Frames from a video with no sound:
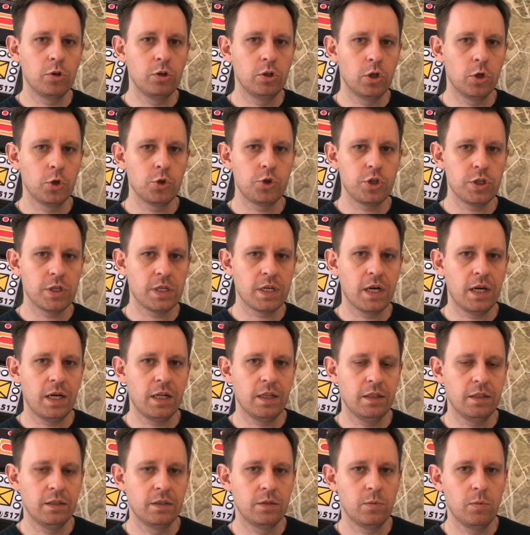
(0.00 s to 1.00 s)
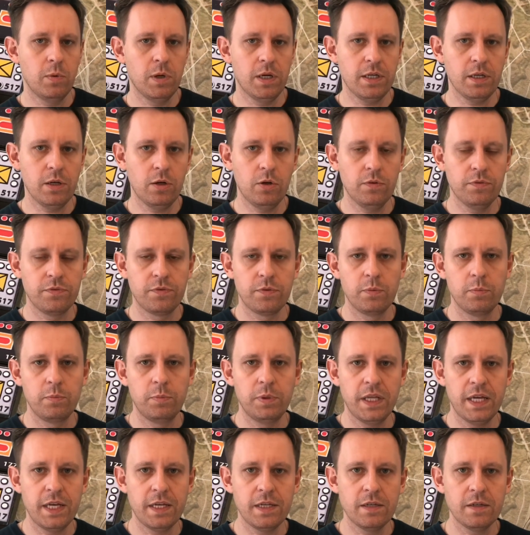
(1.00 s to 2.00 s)
logical way of
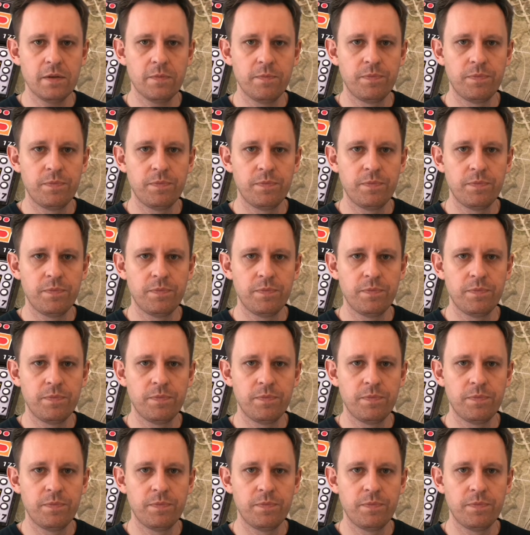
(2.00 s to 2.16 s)
playing.